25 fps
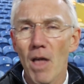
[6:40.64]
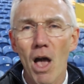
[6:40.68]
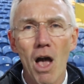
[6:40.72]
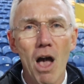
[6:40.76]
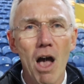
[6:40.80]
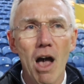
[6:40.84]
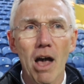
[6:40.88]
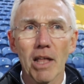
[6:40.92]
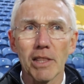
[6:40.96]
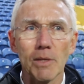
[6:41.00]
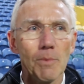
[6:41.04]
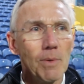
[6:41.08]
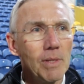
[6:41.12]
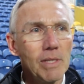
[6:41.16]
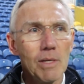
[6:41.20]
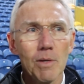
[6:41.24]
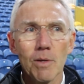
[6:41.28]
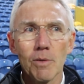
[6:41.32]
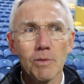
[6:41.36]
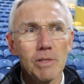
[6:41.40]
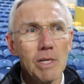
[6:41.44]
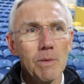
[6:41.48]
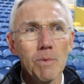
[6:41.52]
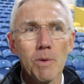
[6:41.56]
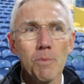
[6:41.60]
Oh,
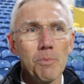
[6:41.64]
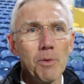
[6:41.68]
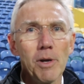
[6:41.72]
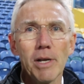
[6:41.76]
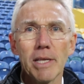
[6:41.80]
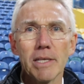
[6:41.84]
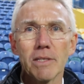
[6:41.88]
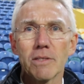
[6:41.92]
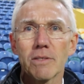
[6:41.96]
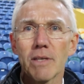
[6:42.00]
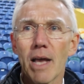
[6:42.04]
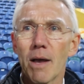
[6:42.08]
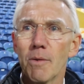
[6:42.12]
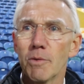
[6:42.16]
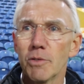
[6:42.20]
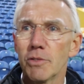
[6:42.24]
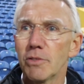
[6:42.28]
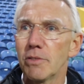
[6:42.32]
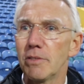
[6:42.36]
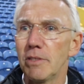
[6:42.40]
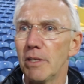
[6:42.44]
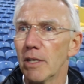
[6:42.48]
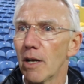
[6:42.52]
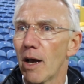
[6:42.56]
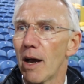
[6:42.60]
they were brilliant. I
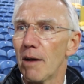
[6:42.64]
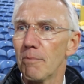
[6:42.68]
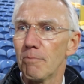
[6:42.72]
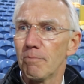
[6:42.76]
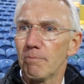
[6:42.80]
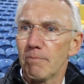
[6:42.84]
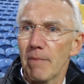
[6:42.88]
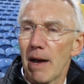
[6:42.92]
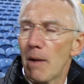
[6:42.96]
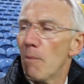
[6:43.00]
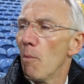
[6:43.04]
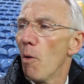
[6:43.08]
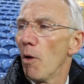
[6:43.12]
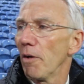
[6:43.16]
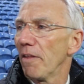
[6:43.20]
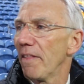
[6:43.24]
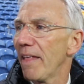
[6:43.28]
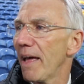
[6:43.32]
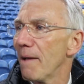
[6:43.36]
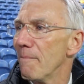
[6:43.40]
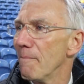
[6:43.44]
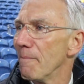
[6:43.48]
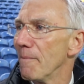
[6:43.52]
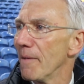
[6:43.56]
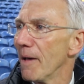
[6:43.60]
was, you know, I'm one of
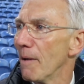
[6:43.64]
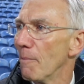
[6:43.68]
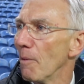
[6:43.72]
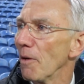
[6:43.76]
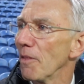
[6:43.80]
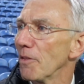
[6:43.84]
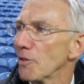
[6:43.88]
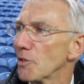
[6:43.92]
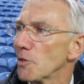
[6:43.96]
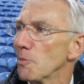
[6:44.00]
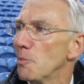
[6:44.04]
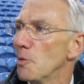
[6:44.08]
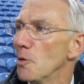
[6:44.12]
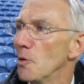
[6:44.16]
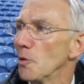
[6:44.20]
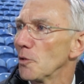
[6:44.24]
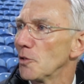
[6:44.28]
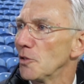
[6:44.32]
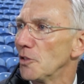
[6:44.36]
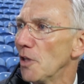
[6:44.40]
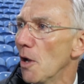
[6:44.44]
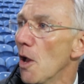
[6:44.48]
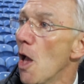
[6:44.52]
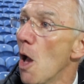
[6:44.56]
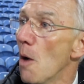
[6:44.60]
them. I'm one of the
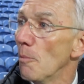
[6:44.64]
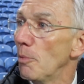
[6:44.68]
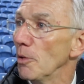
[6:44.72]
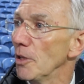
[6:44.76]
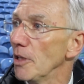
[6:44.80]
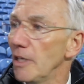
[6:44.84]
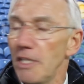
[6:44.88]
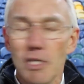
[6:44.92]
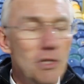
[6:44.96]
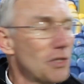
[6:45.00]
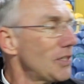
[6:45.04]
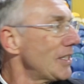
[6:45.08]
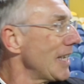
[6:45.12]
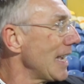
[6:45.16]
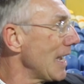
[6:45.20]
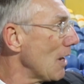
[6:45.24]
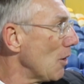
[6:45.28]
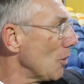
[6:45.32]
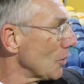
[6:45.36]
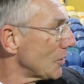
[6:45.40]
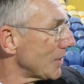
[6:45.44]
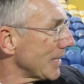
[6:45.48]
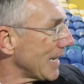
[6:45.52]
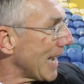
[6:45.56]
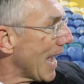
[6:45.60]
supporters. But you see it
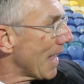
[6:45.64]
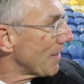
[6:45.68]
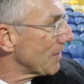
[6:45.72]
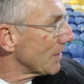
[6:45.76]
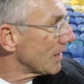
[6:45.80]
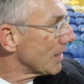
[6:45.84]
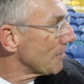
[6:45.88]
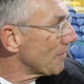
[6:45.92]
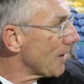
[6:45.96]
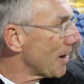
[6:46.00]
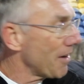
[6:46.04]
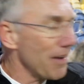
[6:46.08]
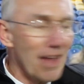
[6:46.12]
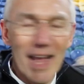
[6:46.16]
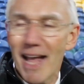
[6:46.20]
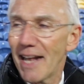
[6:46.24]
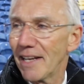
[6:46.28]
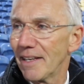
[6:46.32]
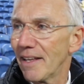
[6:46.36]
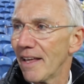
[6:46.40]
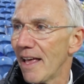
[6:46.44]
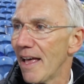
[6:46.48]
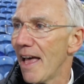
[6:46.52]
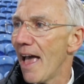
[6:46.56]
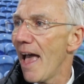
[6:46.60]
all together at the very
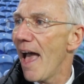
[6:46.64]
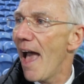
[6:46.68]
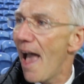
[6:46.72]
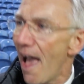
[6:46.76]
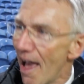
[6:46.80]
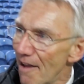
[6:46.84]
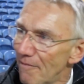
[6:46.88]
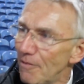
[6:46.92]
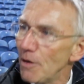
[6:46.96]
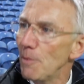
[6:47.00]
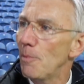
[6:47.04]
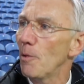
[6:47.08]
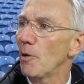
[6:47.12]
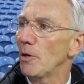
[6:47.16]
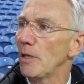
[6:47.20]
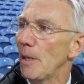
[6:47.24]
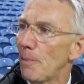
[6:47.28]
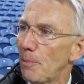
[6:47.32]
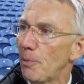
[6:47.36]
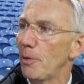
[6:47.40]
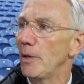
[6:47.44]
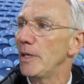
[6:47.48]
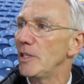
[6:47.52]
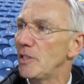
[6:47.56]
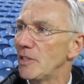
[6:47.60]
end. Everybody
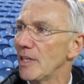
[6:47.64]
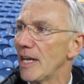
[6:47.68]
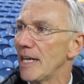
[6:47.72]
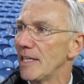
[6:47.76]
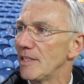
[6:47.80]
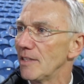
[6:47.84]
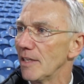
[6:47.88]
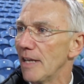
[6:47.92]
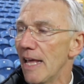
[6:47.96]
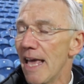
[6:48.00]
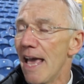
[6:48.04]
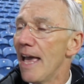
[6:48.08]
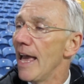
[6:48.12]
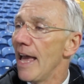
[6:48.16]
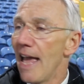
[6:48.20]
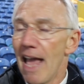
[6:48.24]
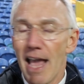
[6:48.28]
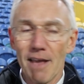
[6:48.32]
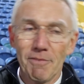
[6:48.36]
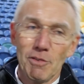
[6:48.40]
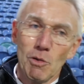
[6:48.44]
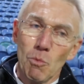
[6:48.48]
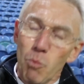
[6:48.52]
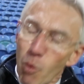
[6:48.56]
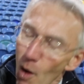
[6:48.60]
appreciated.
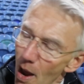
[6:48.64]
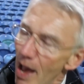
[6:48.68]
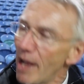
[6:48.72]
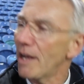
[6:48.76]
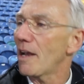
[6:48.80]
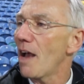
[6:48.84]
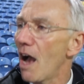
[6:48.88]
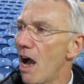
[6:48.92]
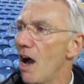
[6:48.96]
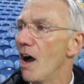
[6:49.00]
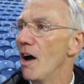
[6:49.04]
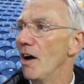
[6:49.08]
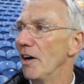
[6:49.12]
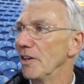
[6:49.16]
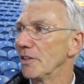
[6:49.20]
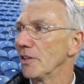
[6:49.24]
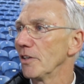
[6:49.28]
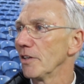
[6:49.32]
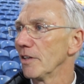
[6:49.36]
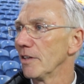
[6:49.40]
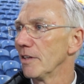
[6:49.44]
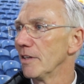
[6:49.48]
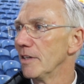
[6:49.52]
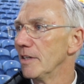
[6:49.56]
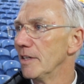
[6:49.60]
If you work hard
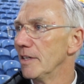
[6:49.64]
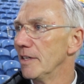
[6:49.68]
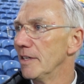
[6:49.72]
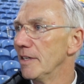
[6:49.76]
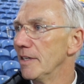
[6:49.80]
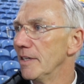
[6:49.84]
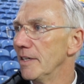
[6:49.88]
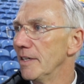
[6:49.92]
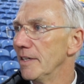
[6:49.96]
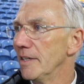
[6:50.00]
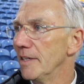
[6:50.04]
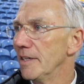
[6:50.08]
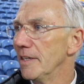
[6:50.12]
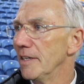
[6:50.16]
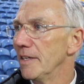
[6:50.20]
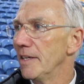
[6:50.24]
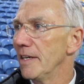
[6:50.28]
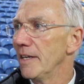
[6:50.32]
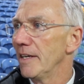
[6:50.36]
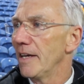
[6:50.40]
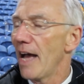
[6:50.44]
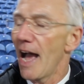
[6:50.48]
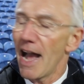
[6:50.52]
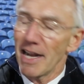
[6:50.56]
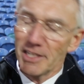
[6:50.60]

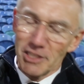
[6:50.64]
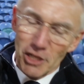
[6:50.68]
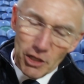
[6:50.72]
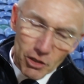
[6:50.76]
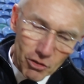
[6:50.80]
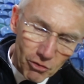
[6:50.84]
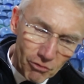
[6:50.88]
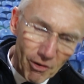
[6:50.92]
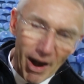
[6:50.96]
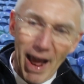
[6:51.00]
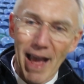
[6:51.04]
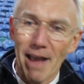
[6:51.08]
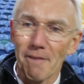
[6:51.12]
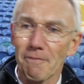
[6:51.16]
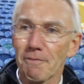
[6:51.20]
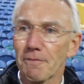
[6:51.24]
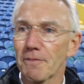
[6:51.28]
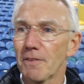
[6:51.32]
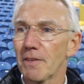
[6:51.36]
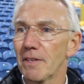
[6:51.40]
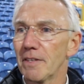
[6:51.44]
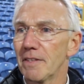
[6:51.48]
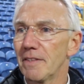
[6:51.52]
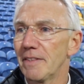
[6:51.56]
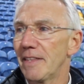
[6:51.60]
and you
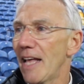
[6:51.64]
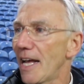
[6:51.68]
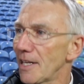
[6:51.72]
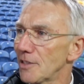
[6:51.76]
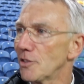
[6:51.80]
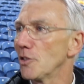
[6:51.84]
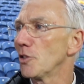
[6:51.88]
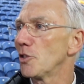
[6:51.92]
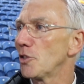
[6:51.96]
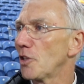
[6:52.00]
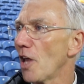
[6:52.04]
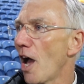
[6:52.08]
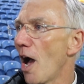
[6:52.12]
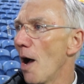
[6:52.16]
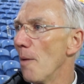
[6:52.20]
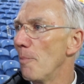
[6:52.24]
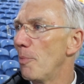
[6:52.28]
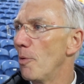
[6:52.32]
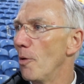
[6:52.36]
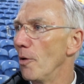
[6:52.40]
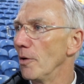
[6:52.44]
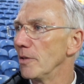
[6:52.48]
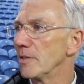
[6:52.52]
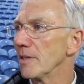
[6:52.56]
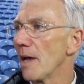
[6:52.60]
graft, that's the starting
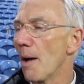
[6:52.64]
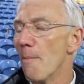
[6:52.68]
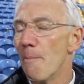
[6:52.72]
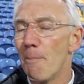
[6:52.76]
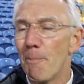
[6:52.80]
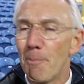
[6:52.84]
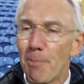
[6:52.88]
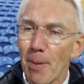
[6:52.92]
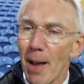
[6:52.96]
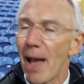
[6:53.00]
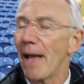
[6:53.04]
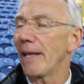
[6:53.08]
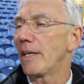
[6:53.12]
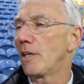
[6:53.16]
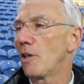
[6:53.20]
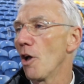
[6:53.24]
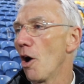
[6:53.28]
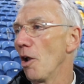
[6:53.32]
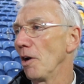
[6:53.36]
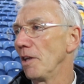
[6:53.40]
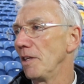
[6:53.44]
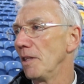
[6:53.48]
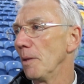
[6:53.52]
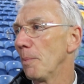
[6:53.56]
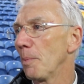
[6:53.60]
point, and by
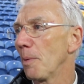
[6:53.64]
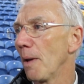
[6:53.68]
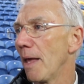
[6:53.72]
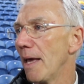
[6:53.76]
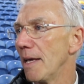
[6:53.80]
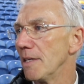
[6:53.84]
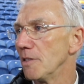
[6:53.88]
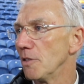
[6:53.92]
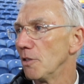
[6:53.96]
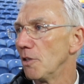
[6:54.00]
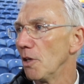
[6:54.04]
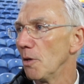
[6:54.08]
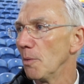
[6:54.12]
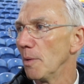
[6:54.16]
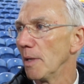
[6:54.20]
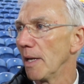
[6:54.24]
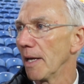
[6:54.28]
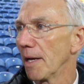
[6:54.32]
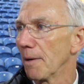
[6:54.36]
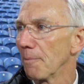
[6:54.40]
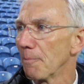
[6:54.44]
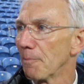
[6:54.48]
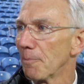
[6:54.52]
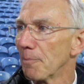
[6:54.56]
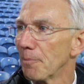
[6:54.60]
golly, the players are doing
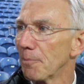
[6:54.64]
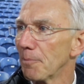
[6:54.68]
that.